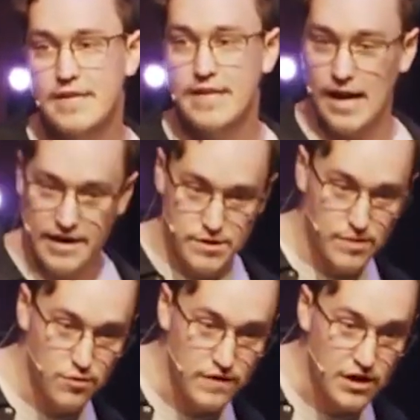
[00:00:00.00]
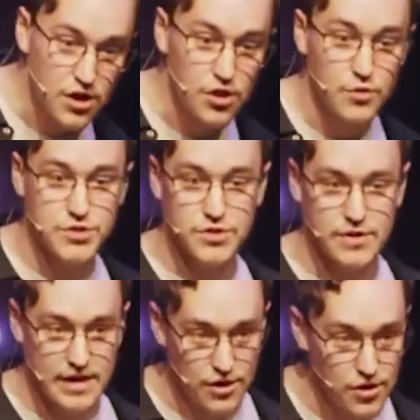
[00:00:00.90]
God has been moving closer
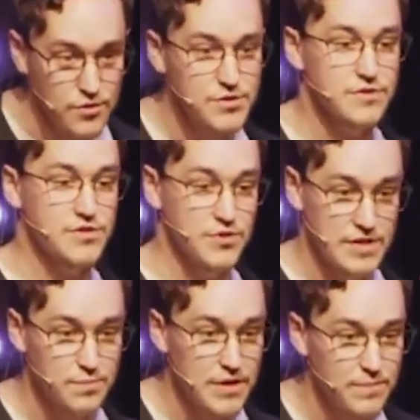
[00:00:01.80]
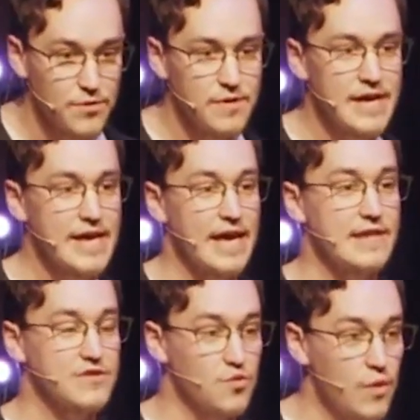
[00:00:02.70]
and closer to his people, and he
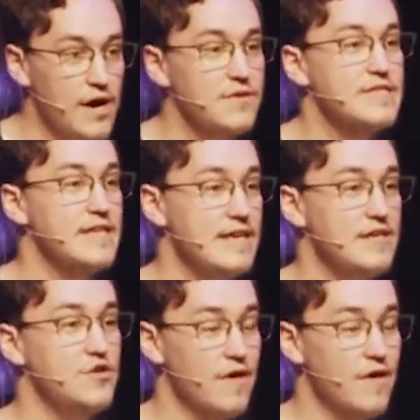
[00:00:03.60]
dwells in your